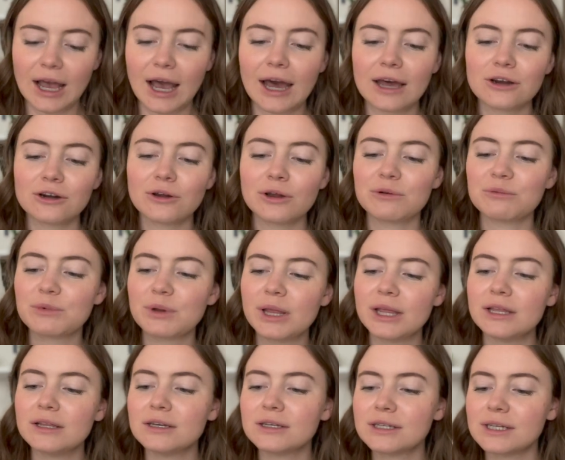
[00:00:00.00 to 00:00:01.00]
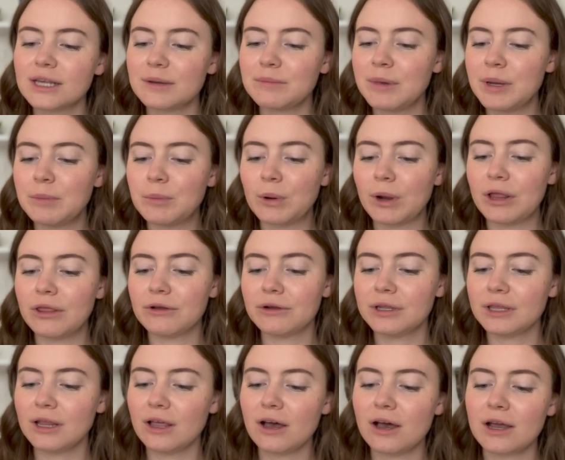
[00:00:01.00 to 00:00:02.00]
I don't know. It really looks like my
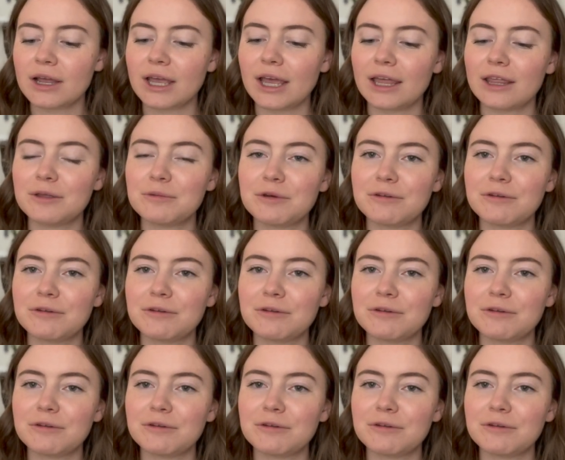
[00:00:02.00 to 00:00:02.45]
brother-in-law, Caleb,